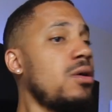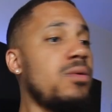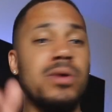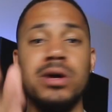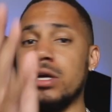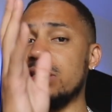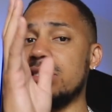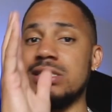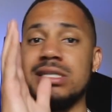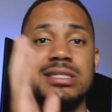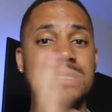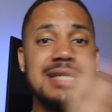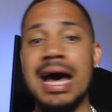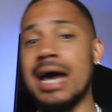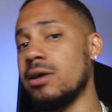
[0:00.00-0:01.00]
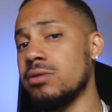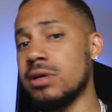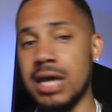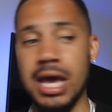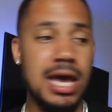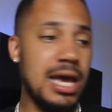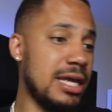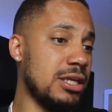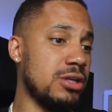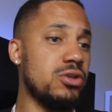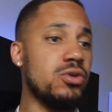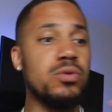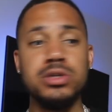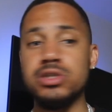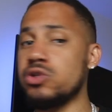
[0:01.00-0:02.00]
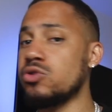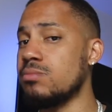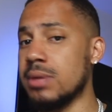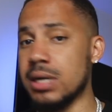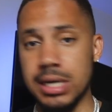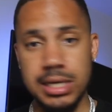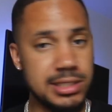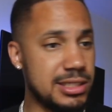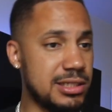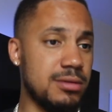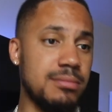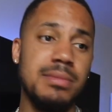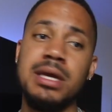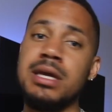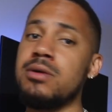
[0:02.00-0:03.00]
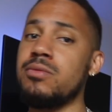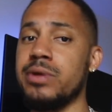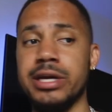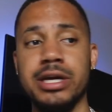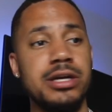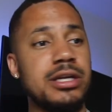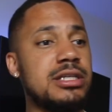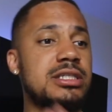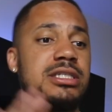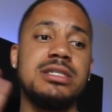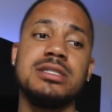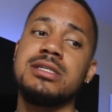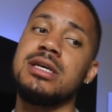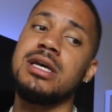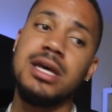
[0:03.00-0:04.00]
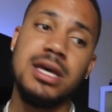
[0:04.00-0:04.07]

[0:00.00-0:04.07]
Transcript: where it's just not okay and you're doing too much and you're being weird and you just